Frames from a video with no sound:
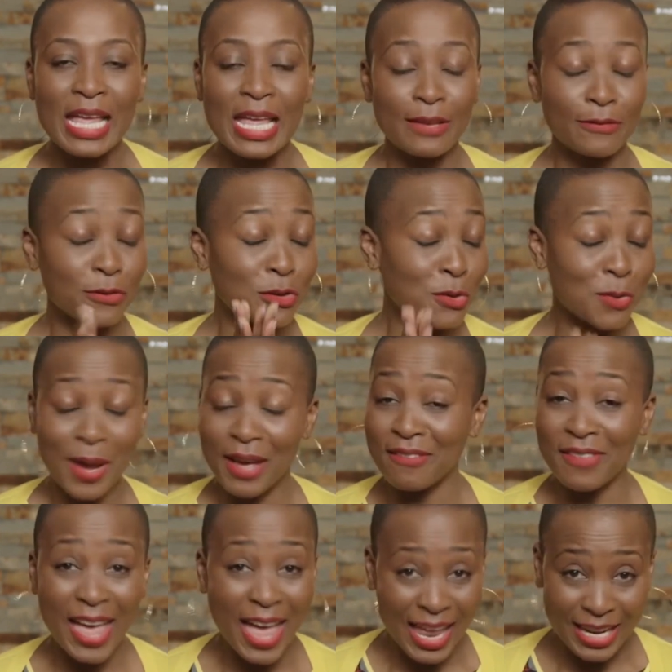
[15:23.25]
If you
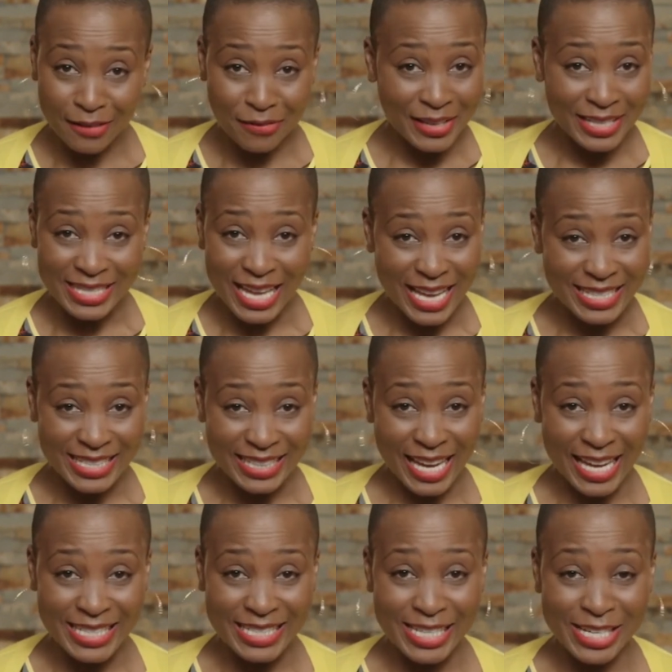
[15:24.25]
have any fantastic
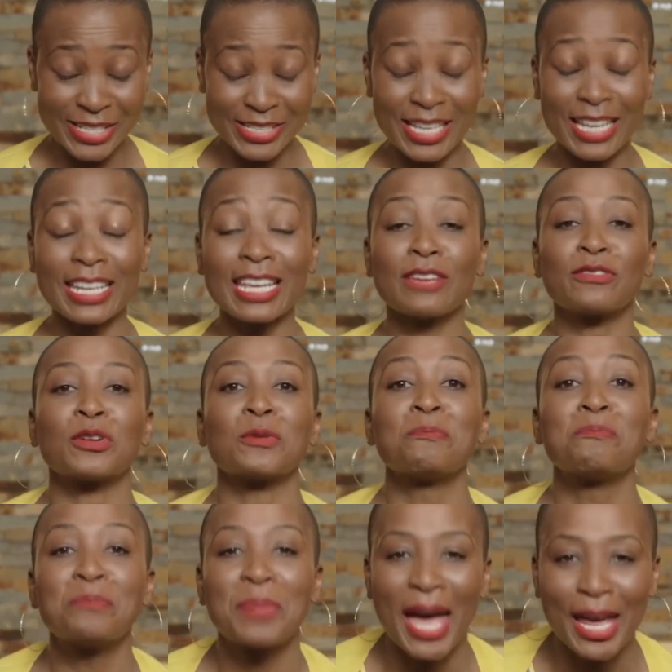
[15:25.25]
ideas, and
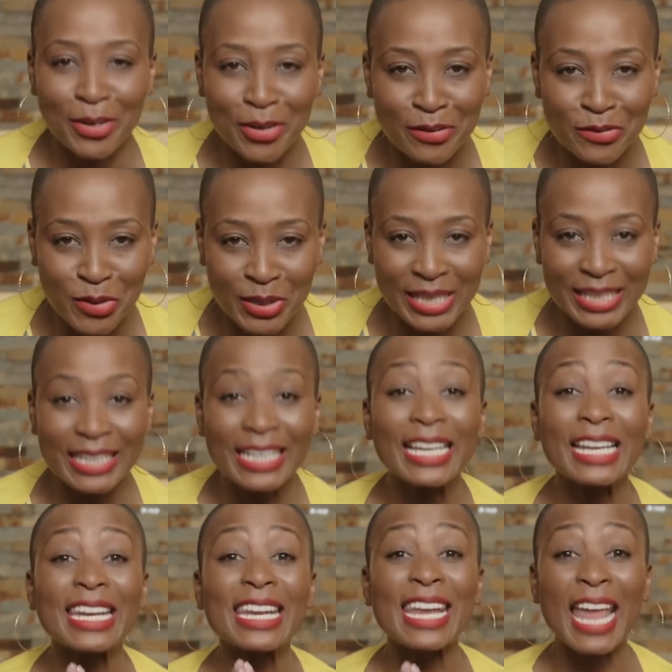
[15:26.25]
even better, if you can
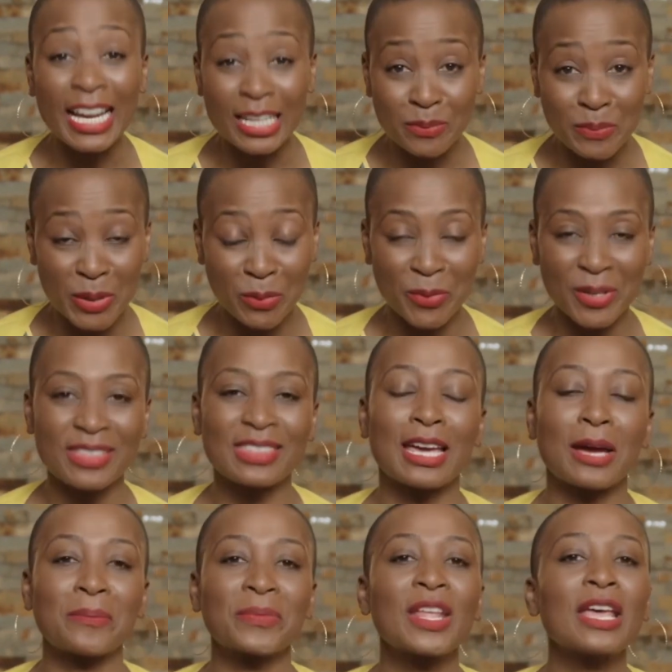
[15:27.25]
connect me with
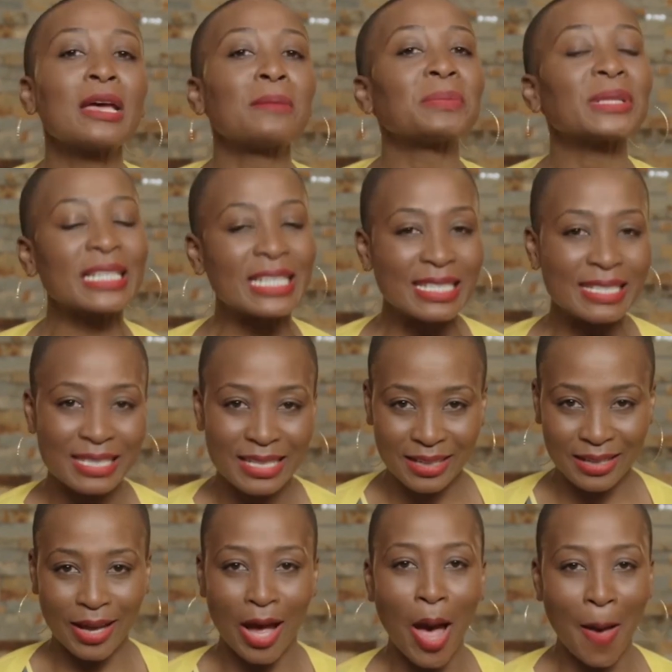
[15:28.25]
them, please
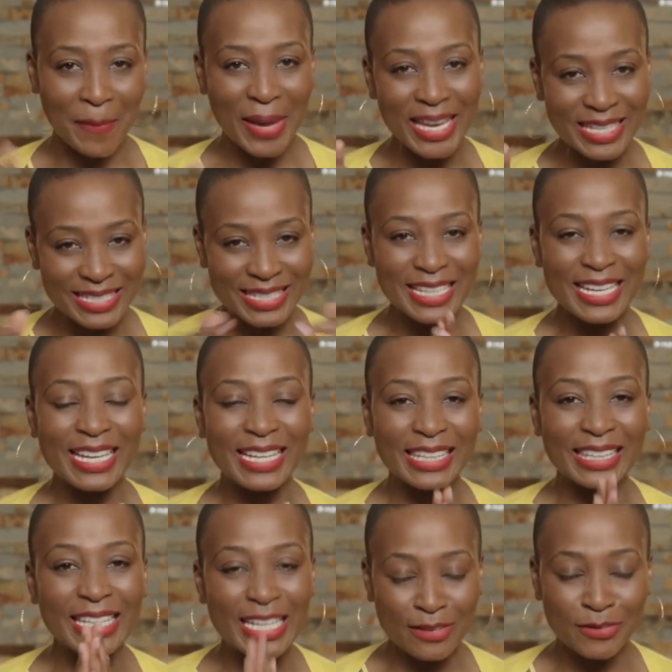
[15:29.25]
comment,
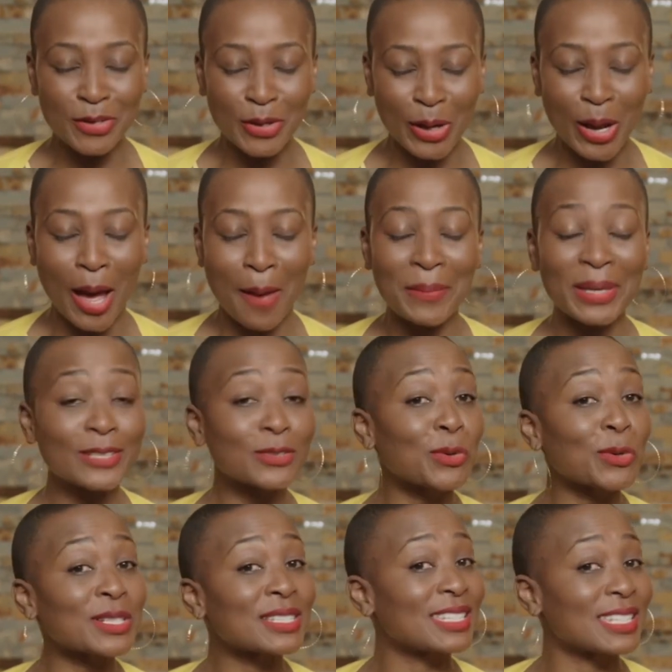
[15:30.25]
leave your comment,
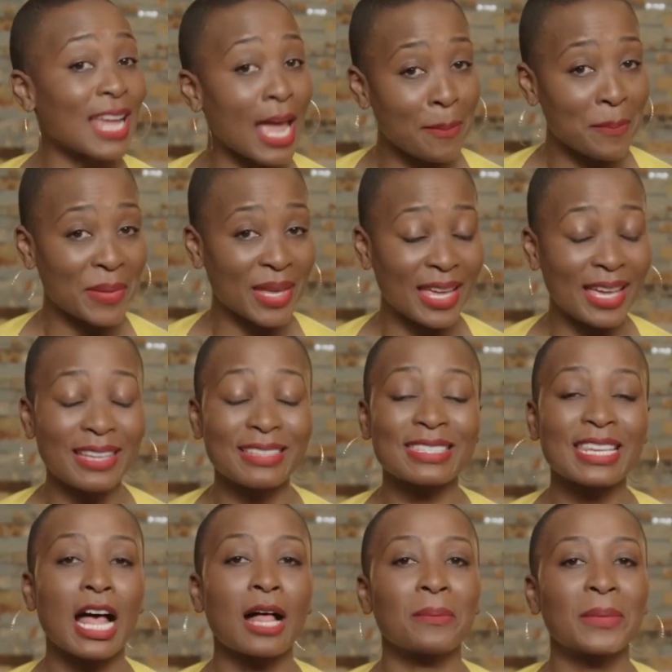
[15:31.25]
or DM me and
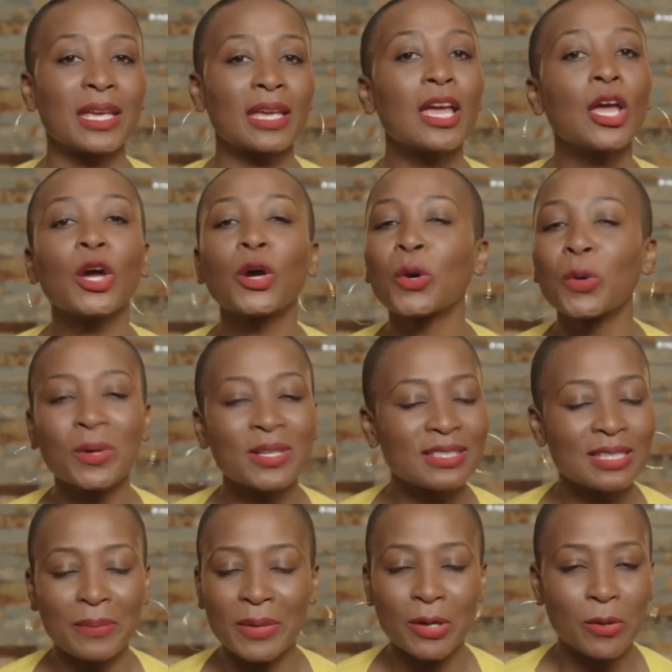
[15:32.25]
tell me who are
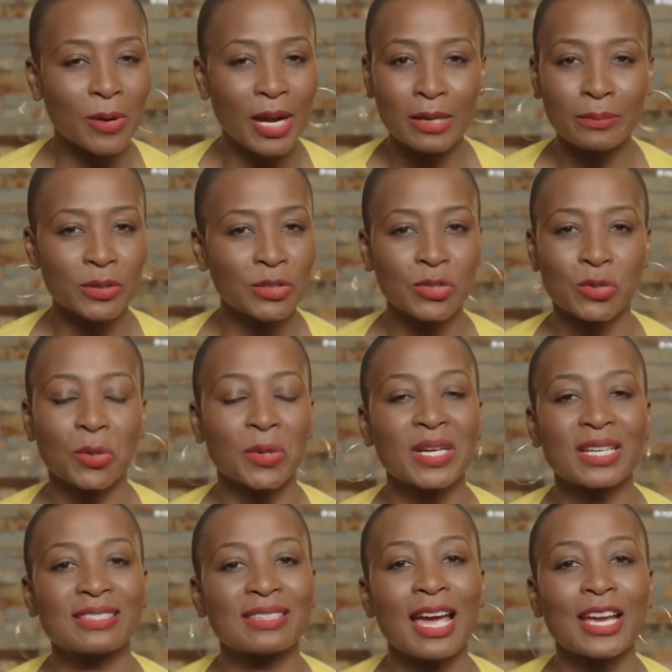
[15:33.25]
some incredible
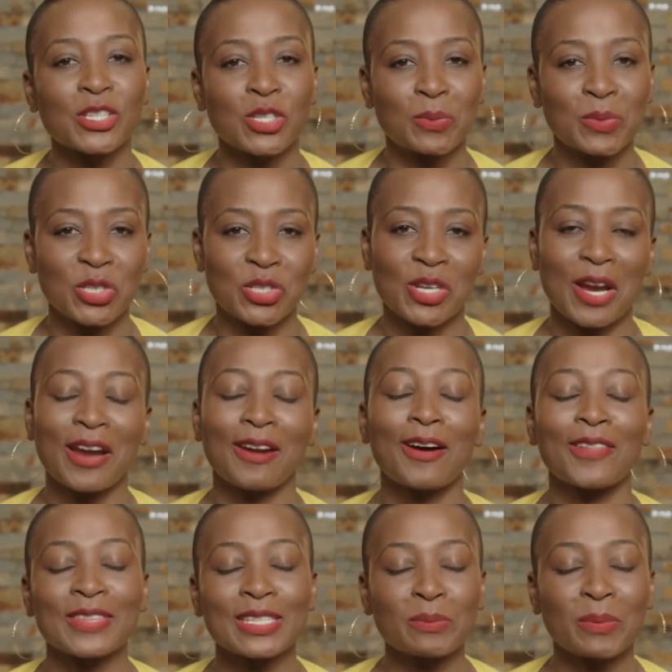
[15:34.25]
stories I should be sharing
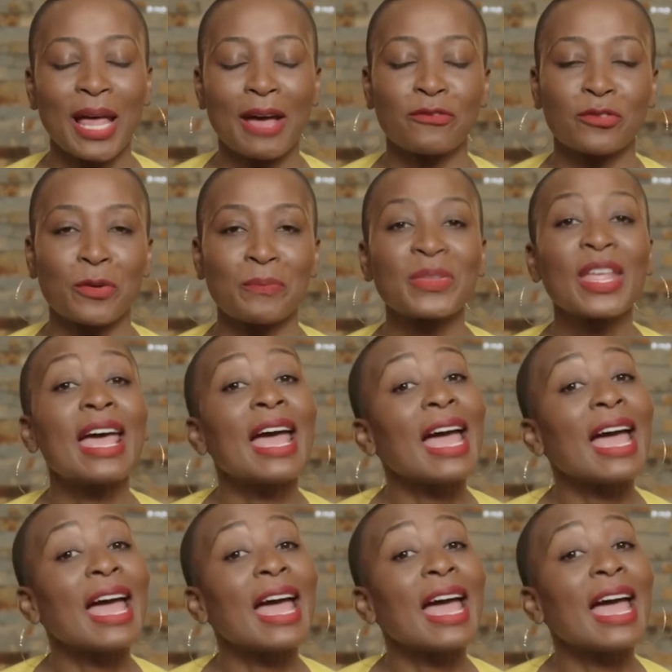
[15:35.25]
on this platform.